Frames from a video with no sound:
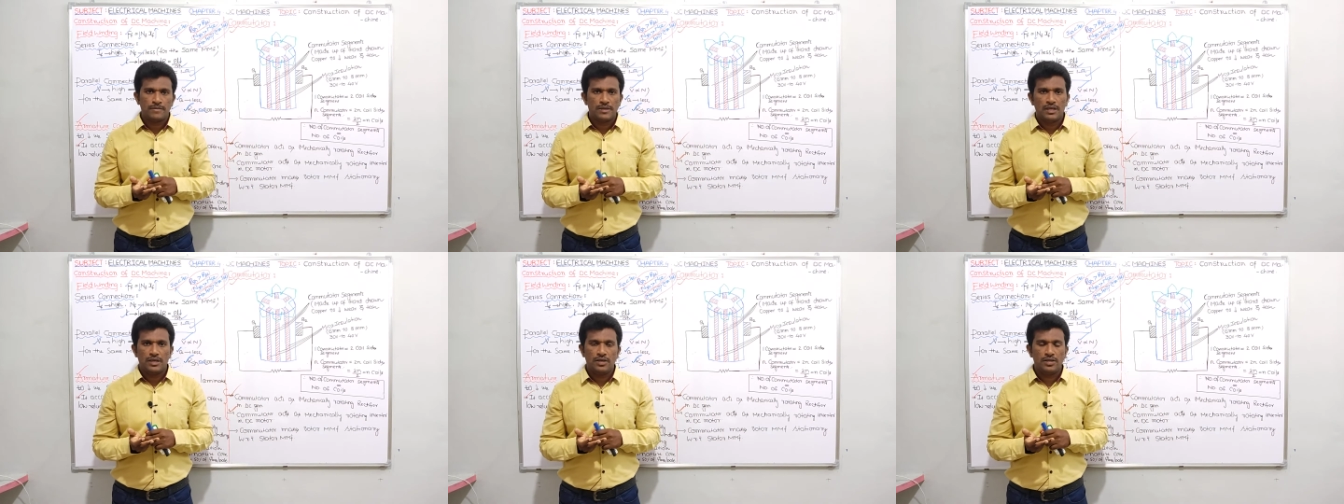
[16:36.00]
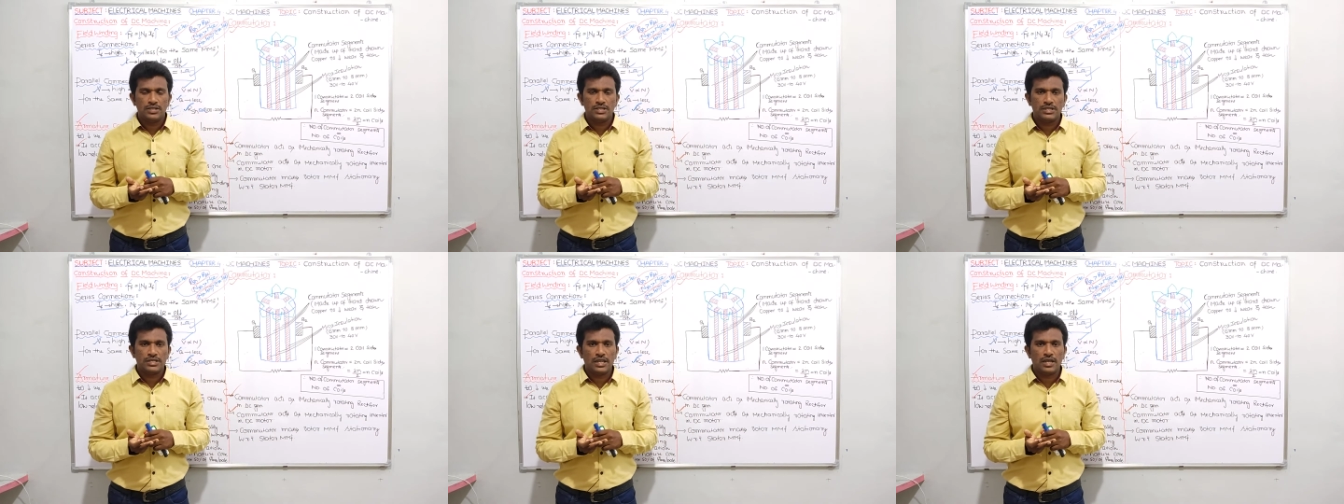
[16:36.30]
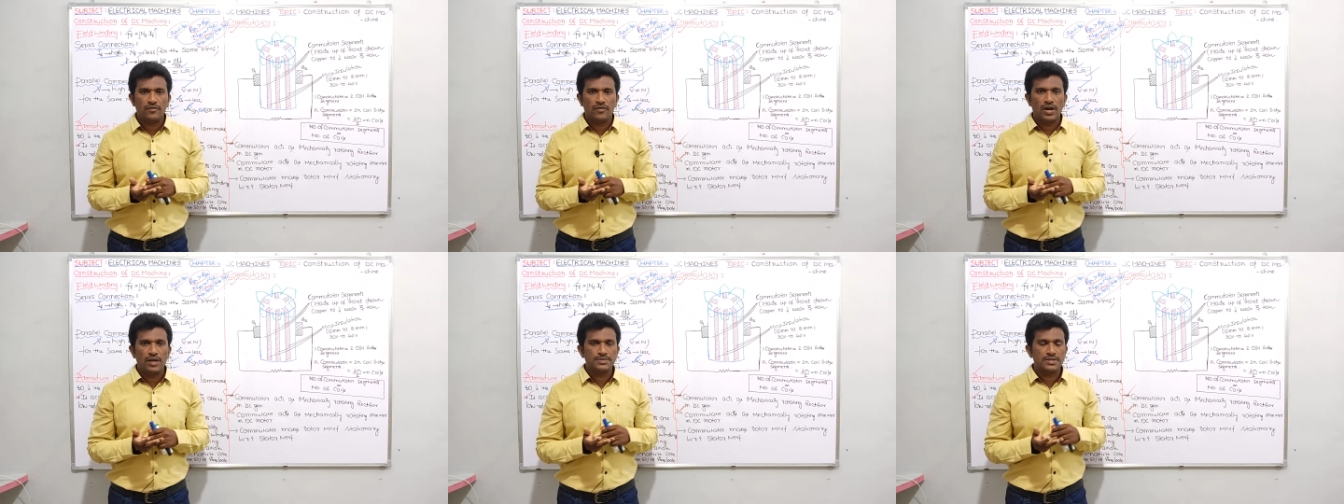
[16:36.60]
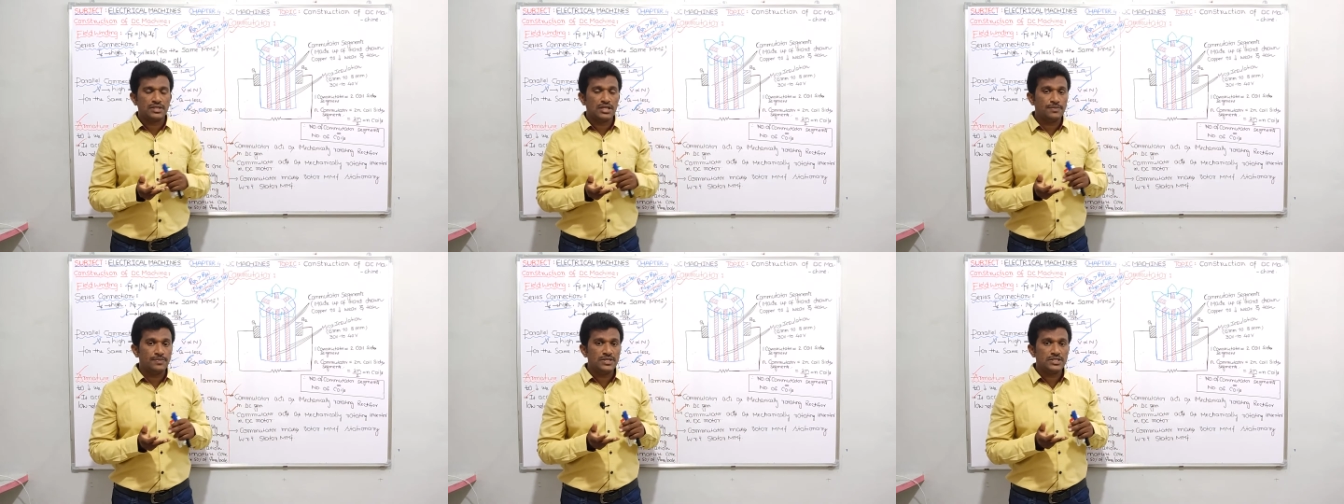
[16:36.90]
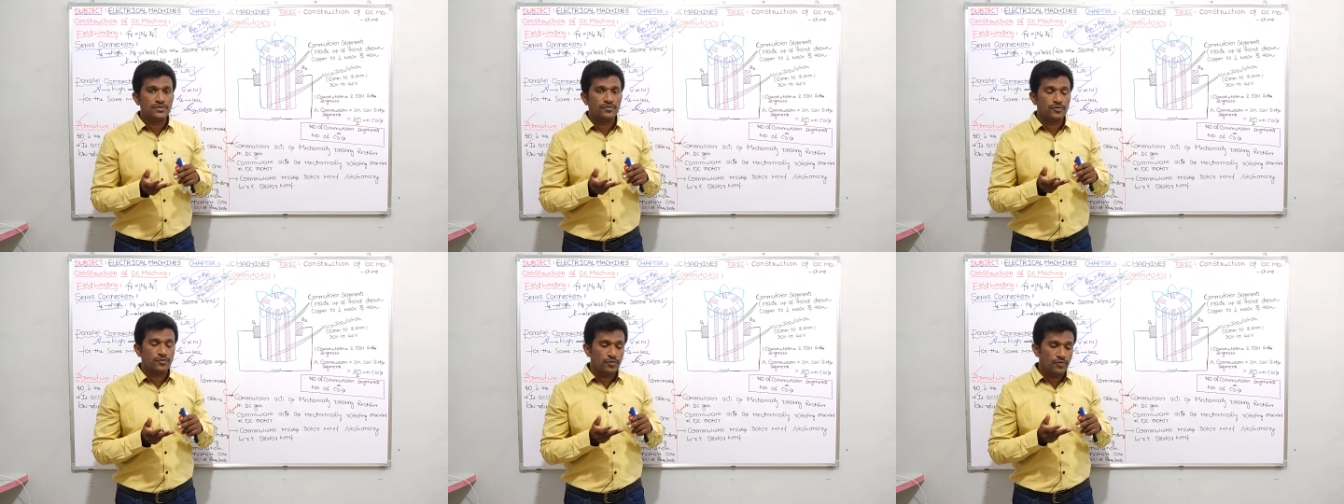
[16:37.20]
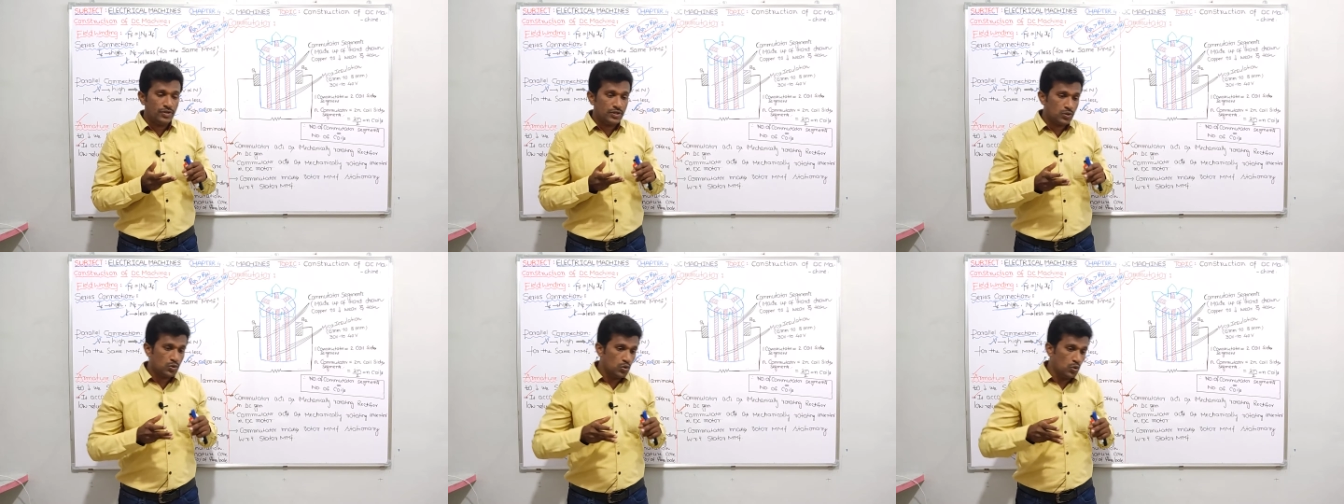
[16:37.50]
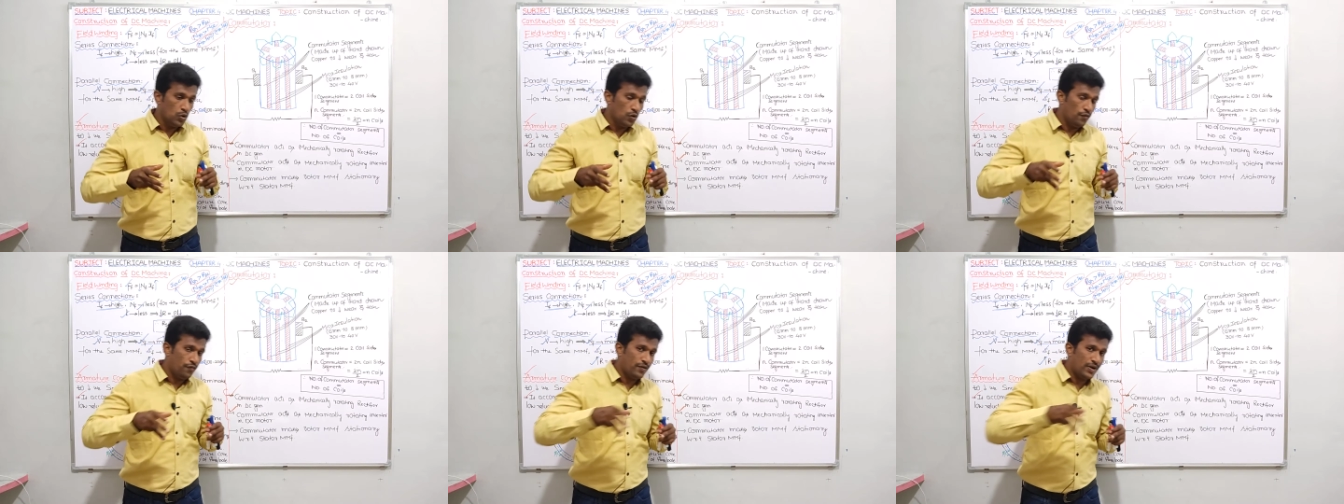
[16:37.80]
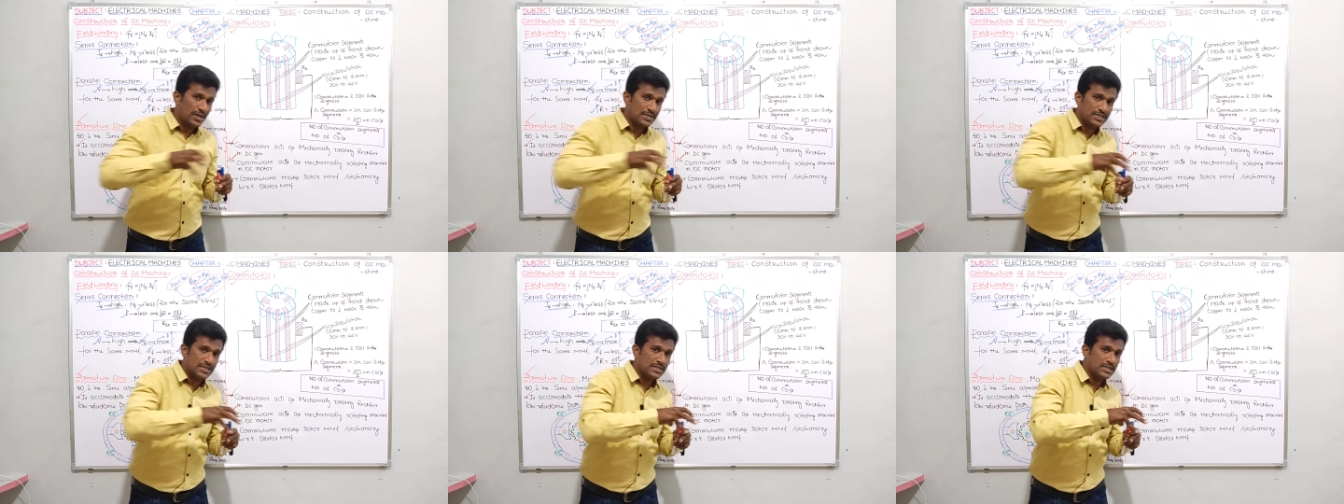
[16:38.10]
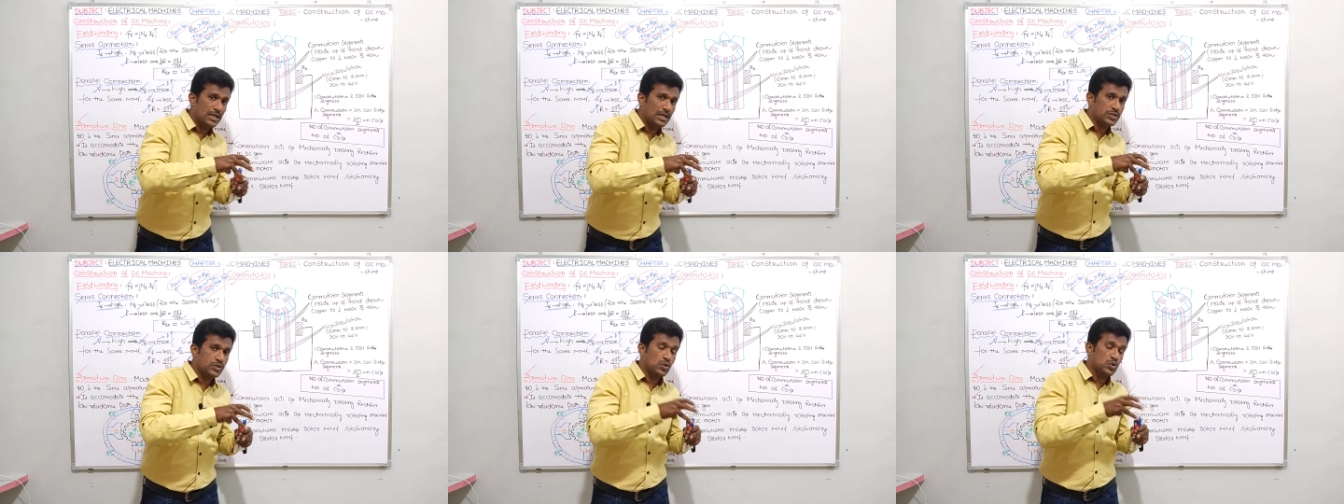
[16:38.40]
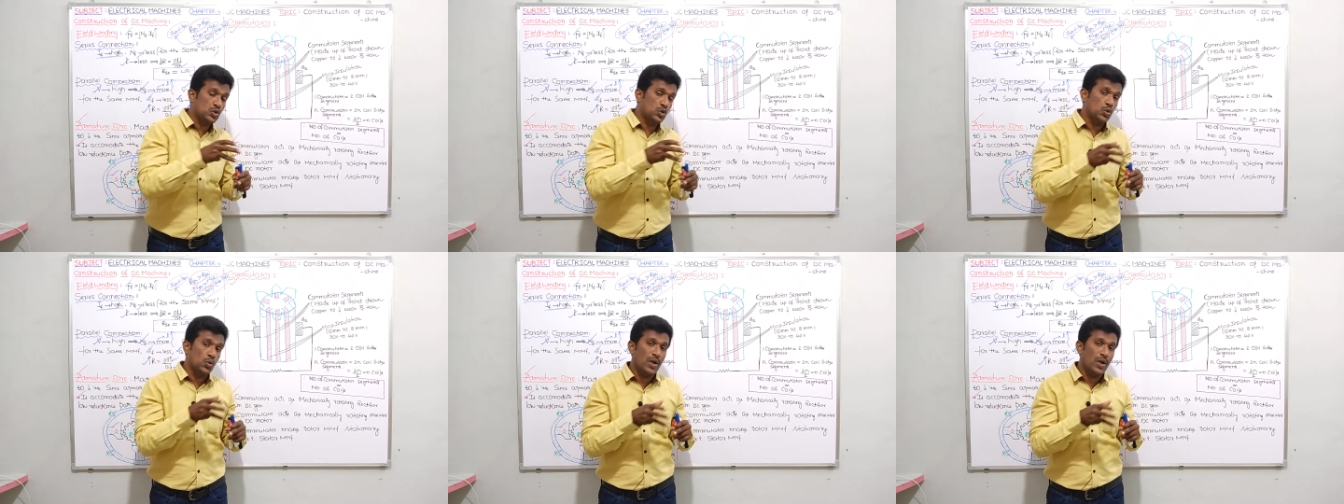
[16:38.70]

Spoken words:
Is it clear what I am saying? That means with two fluxes also,